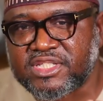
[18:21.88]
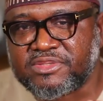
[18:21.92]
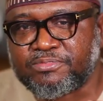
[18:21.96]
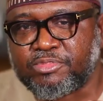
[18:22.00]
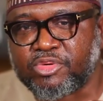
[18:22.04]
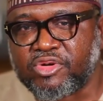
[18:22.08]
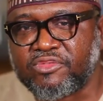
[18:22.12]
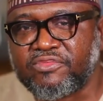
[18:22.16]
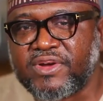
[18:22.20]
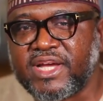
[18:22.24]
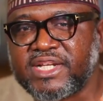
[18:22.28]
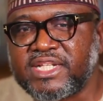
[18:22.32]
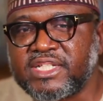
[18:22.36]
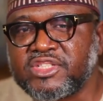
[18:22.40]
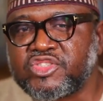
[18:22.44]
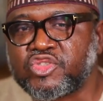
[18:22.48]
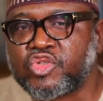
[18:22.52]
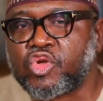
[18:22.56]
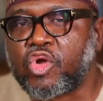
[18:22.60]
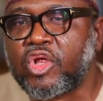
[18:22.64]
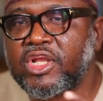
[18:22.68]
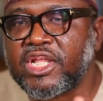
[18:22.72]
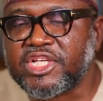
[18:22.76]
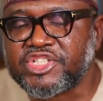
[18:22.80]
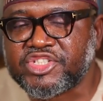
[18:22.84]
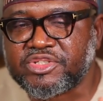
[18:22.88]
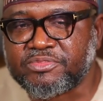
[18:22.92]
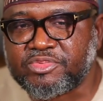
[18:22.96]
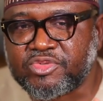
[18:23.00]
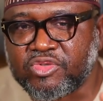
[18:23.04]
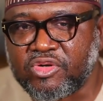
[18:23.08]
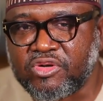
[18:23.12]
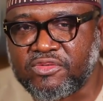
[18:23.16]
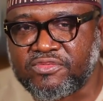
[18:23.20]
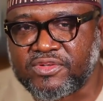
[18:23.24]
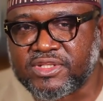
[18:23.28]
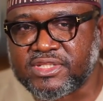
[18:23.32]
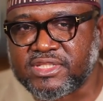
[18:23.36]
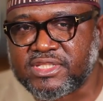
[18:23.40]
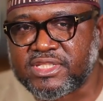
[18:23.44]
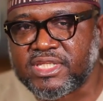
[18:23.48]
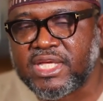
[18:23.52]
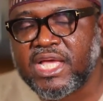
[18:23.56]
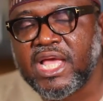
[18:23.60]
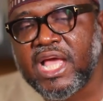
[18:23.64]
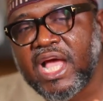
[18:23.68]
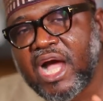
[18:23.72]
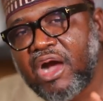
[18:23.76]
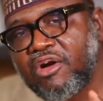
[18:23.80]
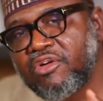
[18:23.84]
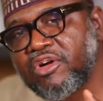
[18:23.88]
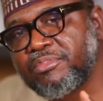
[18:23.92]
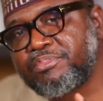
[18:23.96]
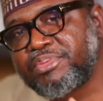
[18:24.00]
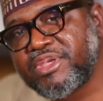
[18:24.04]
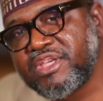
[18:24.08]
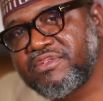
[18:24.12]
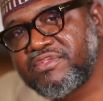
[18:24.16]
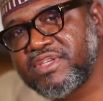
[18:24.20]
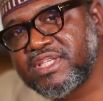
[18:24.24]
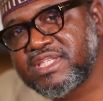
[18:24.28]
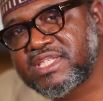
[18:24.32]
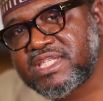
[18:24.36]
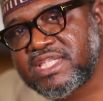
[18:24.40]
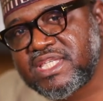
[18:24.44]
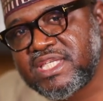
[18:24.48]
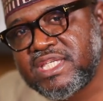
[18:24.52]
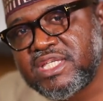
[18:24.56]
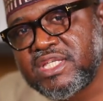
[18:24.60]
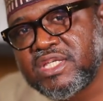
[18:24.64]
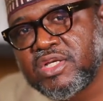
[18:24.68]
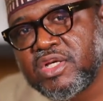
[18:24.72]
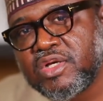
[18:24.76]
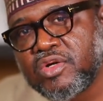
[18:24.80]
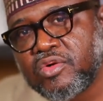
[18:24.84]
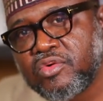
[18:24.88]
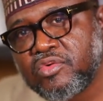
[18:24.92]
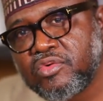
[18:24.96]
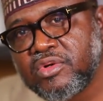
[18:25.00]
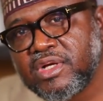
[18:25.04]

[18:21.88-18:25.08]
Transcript: it's providing scholarship to orphans, our PVC,